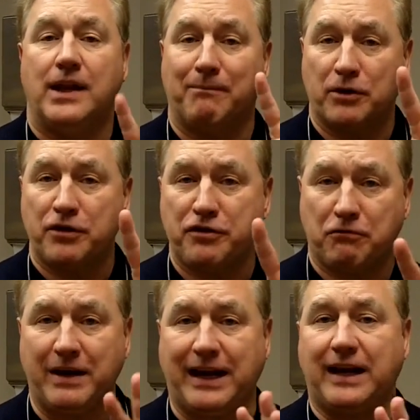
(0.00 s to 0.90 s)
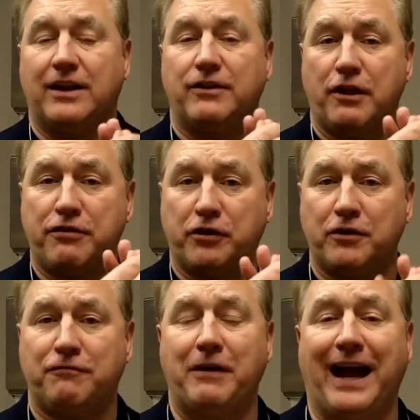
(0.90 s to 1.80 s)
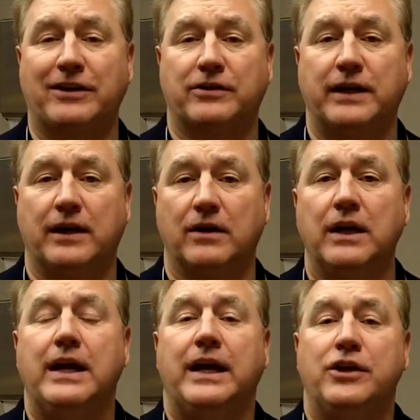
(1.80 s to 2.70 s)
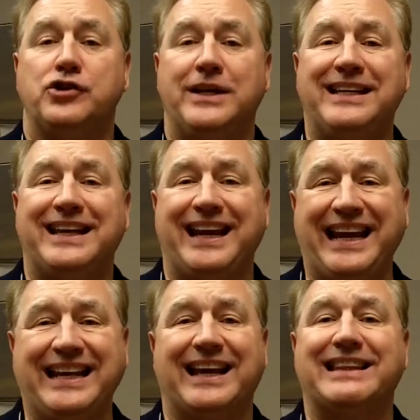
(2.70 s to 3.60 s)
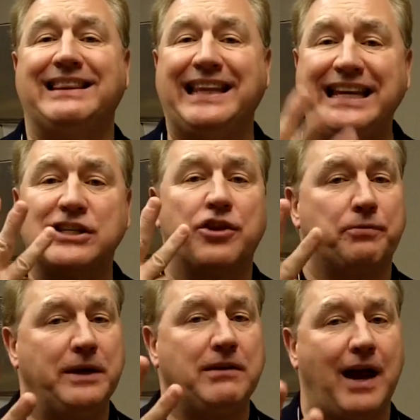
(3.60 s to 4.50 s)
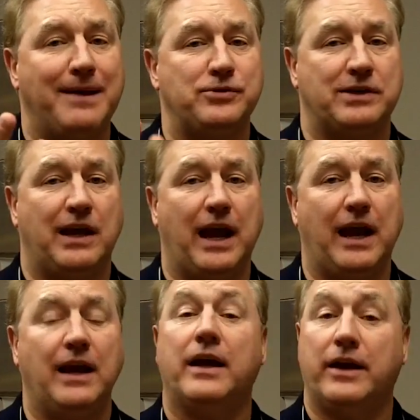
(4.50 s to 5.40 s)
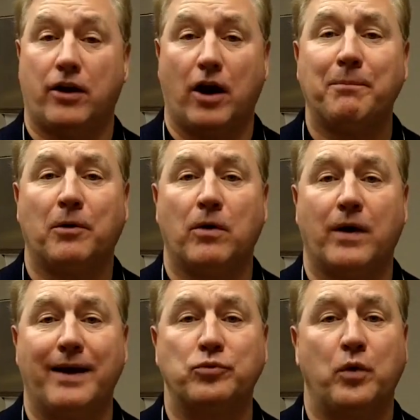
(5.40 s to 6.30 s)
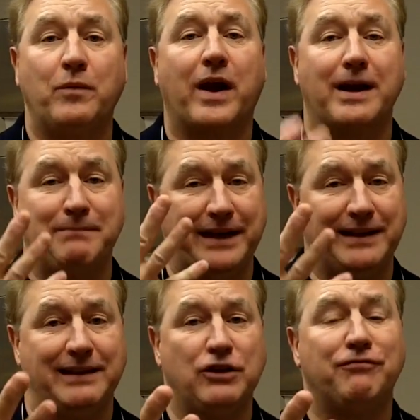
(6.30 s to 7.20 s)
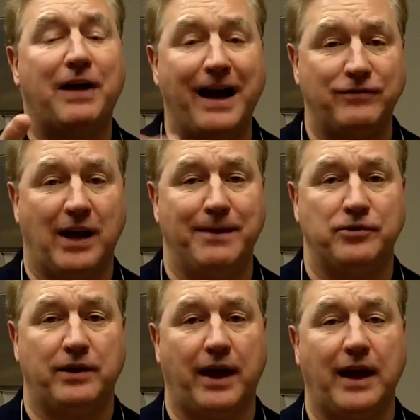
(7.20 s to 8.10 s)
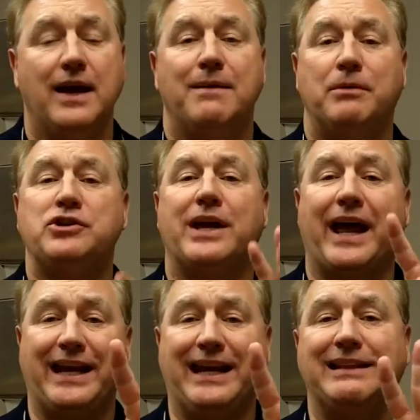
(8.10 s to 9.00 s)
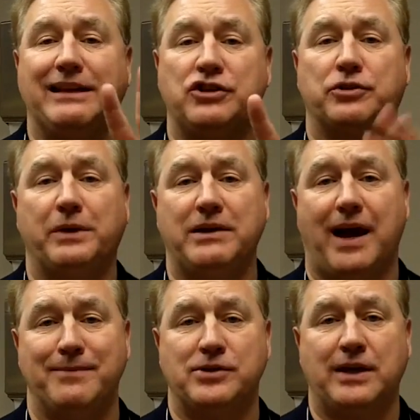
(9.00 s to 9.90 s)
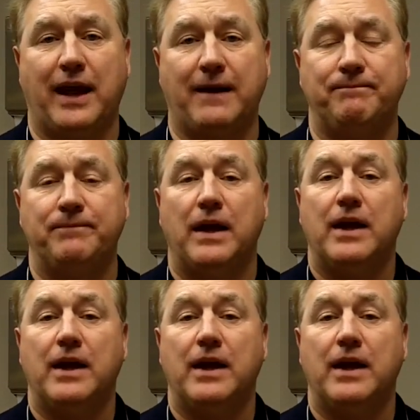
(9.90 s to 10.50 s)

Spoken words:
Number 3, the third factor here, is you need to eat at least 3 times a day, and in our programs we recommend at least 5 times a day, but you got to eat at least 3 times a day.